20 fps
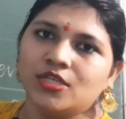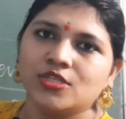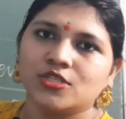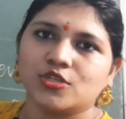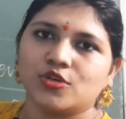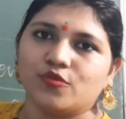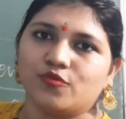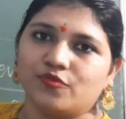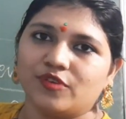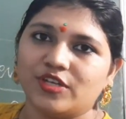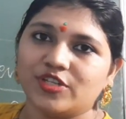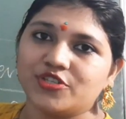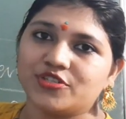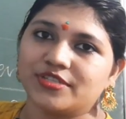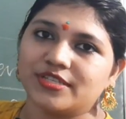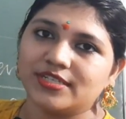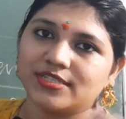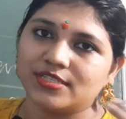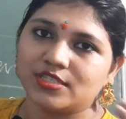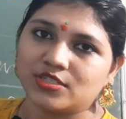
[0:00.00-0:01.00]
So which
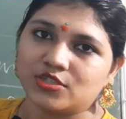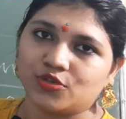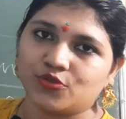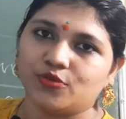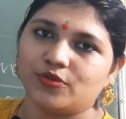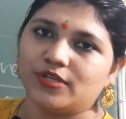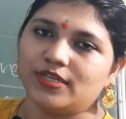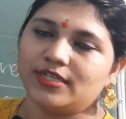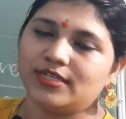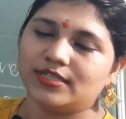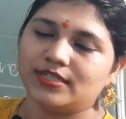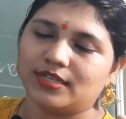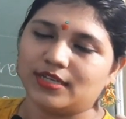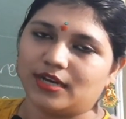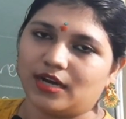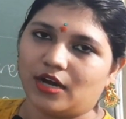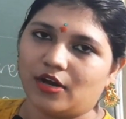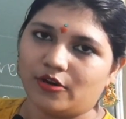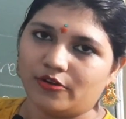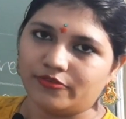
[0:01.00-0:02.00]
the student
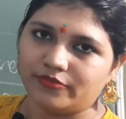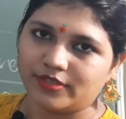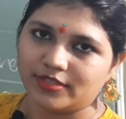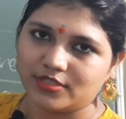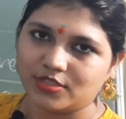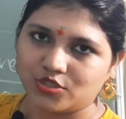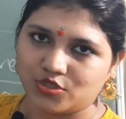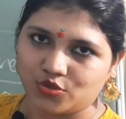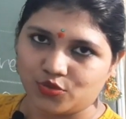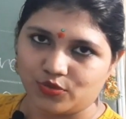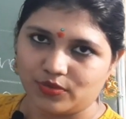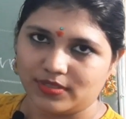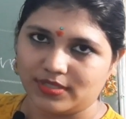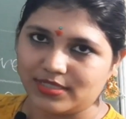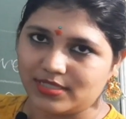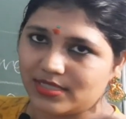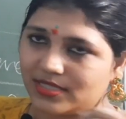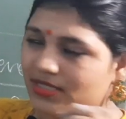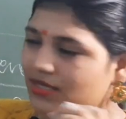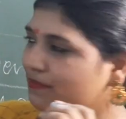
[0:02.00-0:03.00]

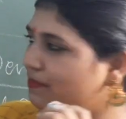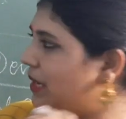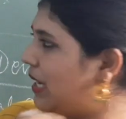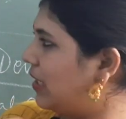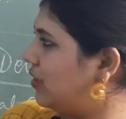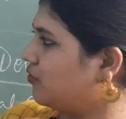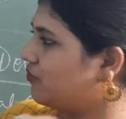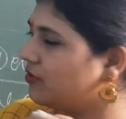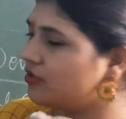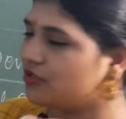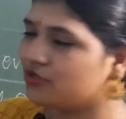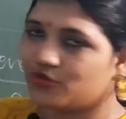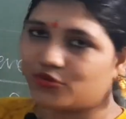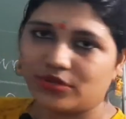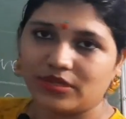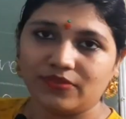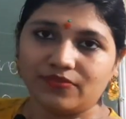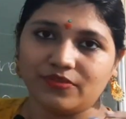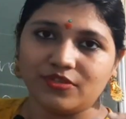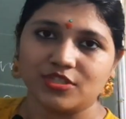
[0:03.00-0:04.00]
this is a part of the
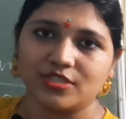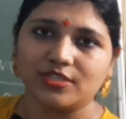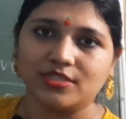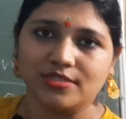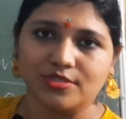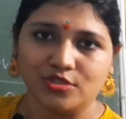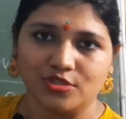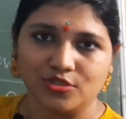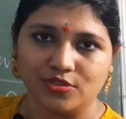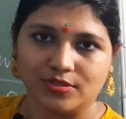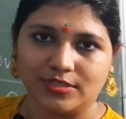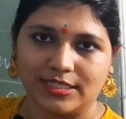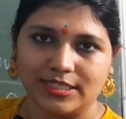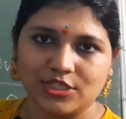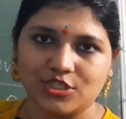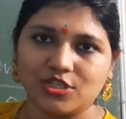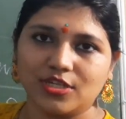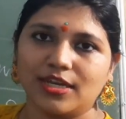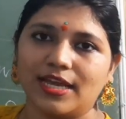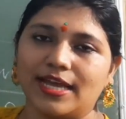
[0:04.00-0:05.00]
student which the
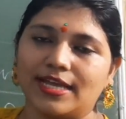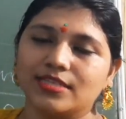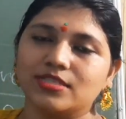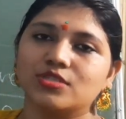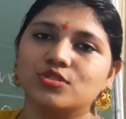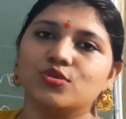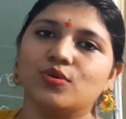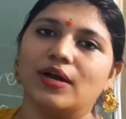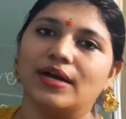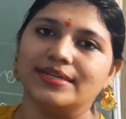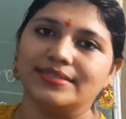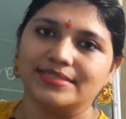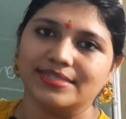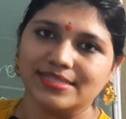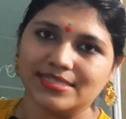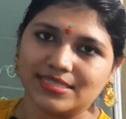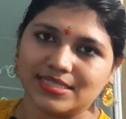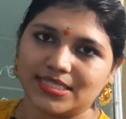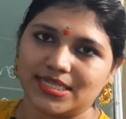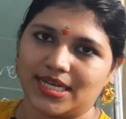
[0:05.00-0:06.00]
teacher has to
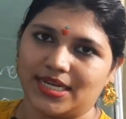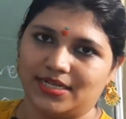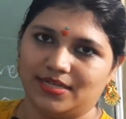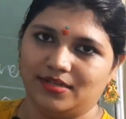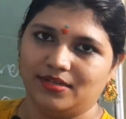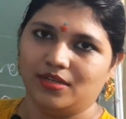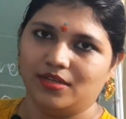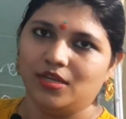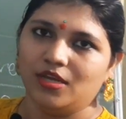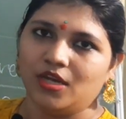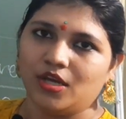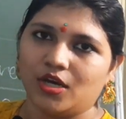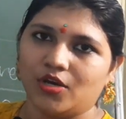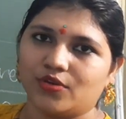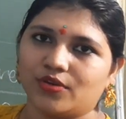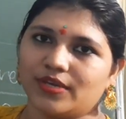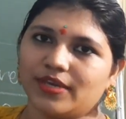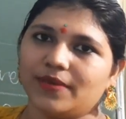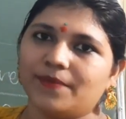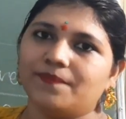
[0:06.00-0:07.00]
understand,
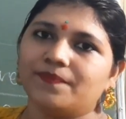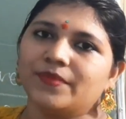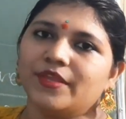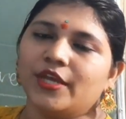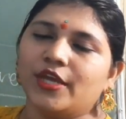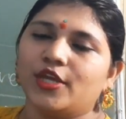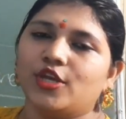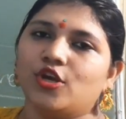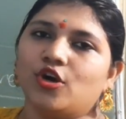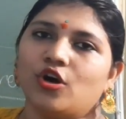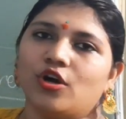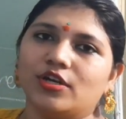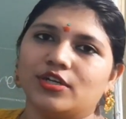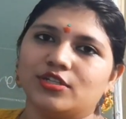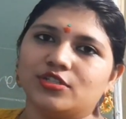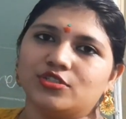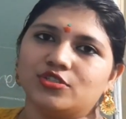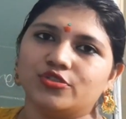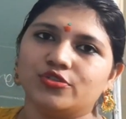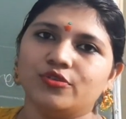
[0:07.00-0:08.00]
okay, in
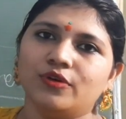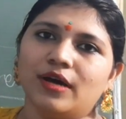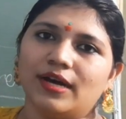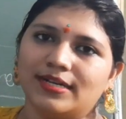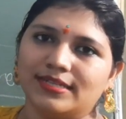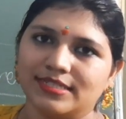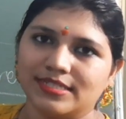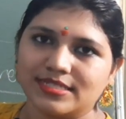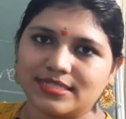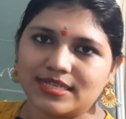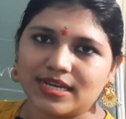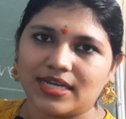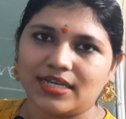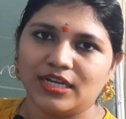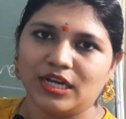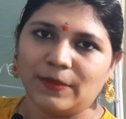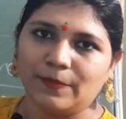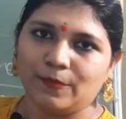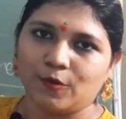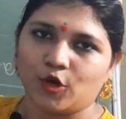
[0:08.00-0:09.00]
order to understand
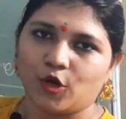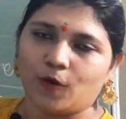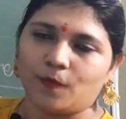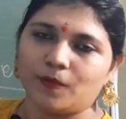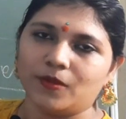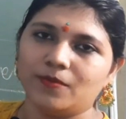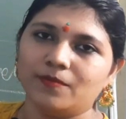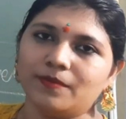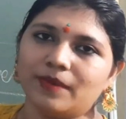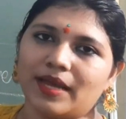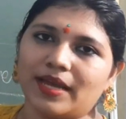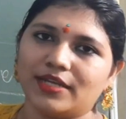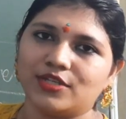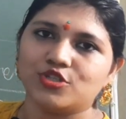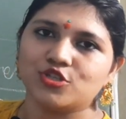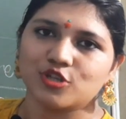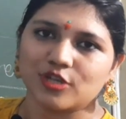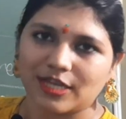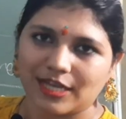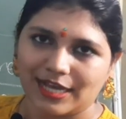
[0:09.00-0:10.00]
her problem and
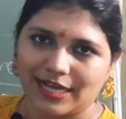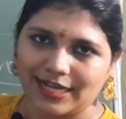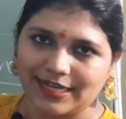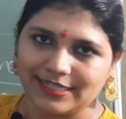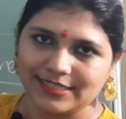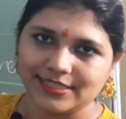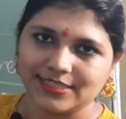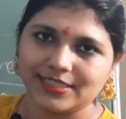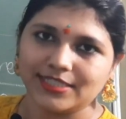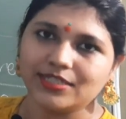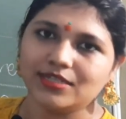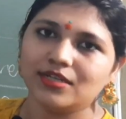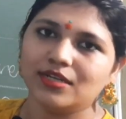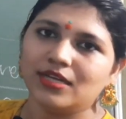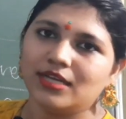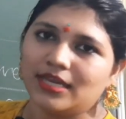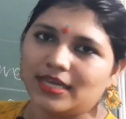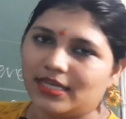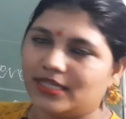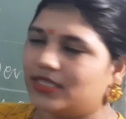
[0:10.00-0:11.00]
to guide
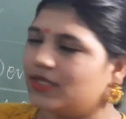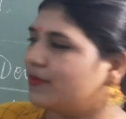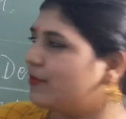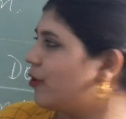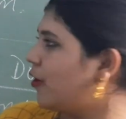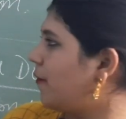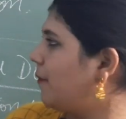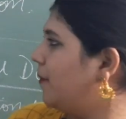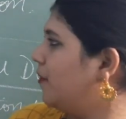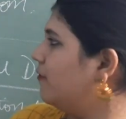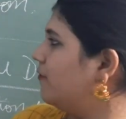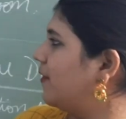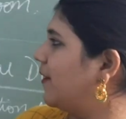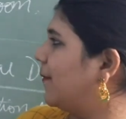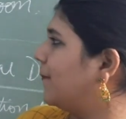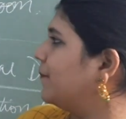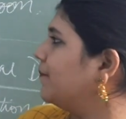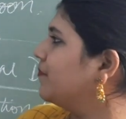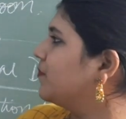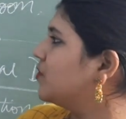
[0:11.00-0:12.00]
her in a proper
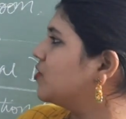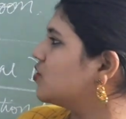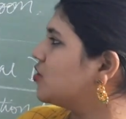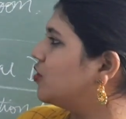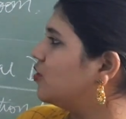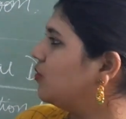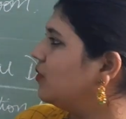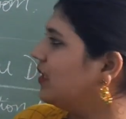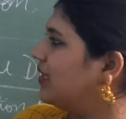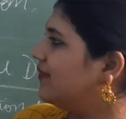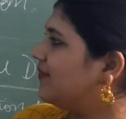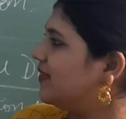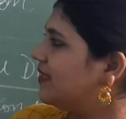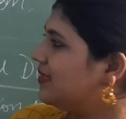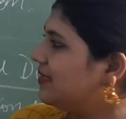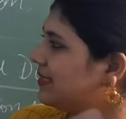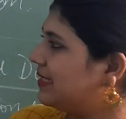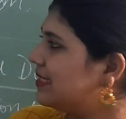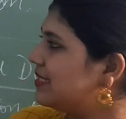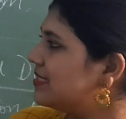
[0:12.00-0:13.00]
way. So
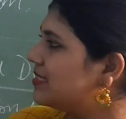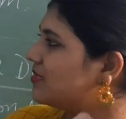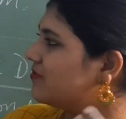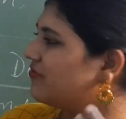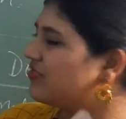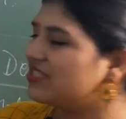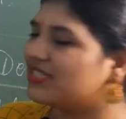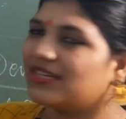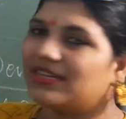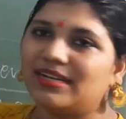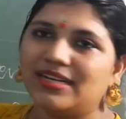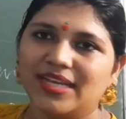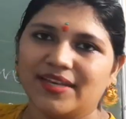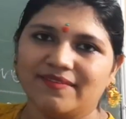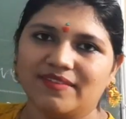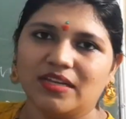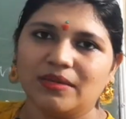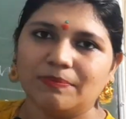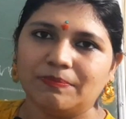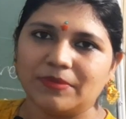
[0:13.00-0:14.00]
even this physical
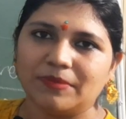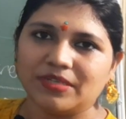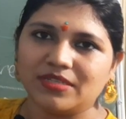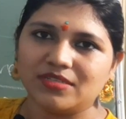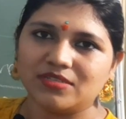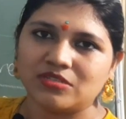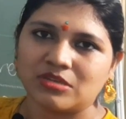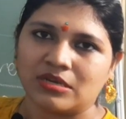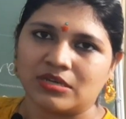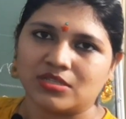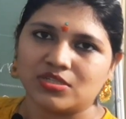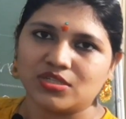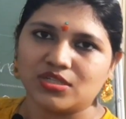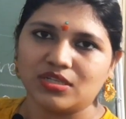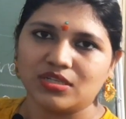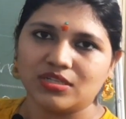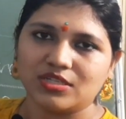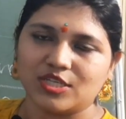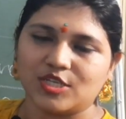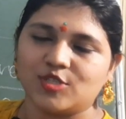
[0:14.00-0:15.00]
development,
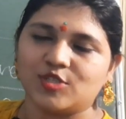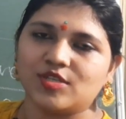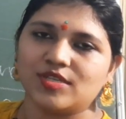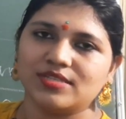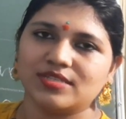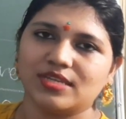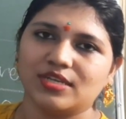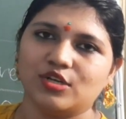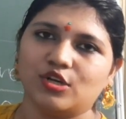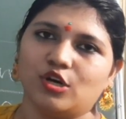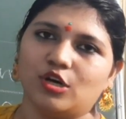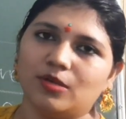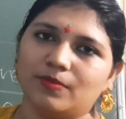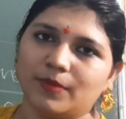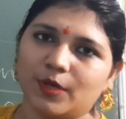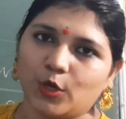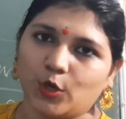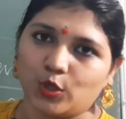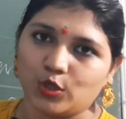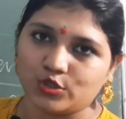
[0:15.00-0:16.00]
structural changes and all
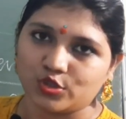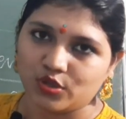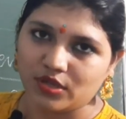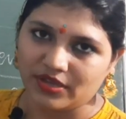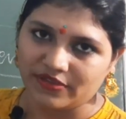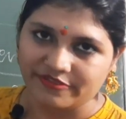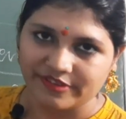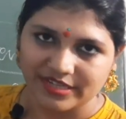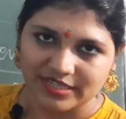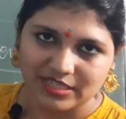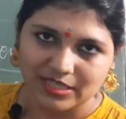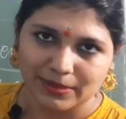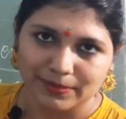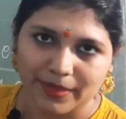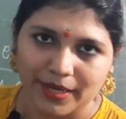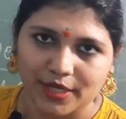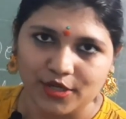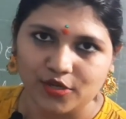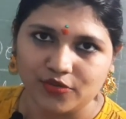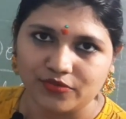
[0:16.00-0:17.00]
may also affect the
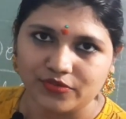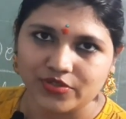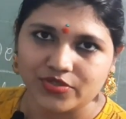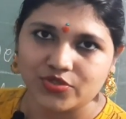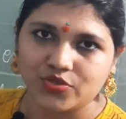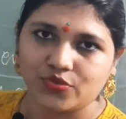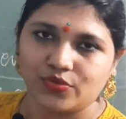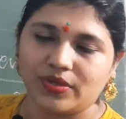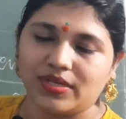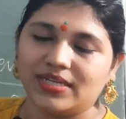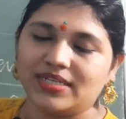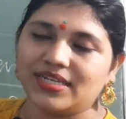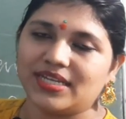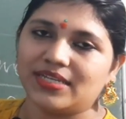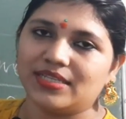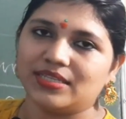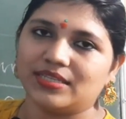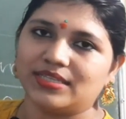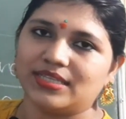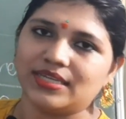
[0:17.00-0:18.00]
mind of the student,
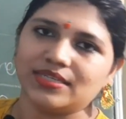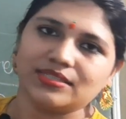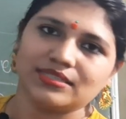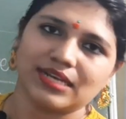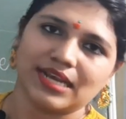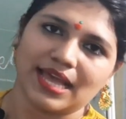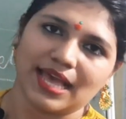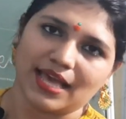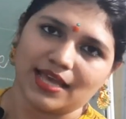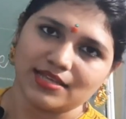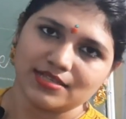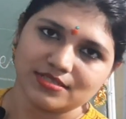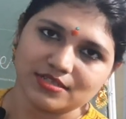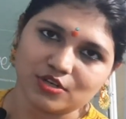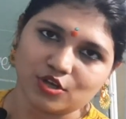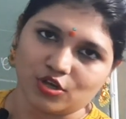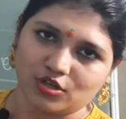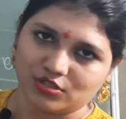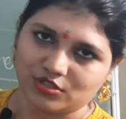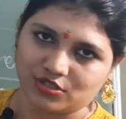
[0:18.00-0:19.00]
and that lacks
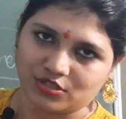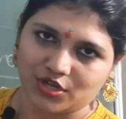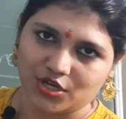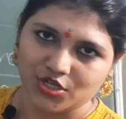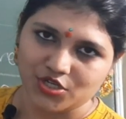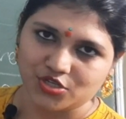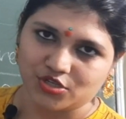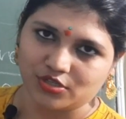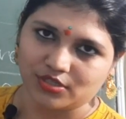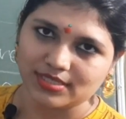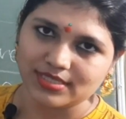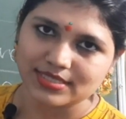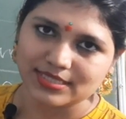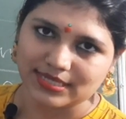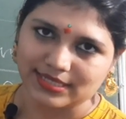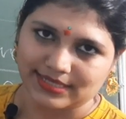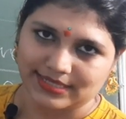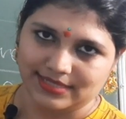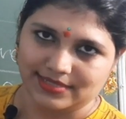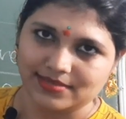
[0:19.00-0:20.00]
in concentration on the
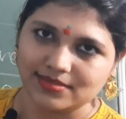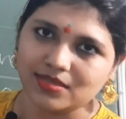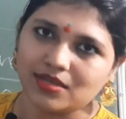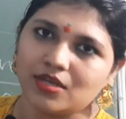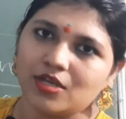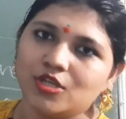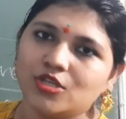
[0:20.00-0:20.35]
studies.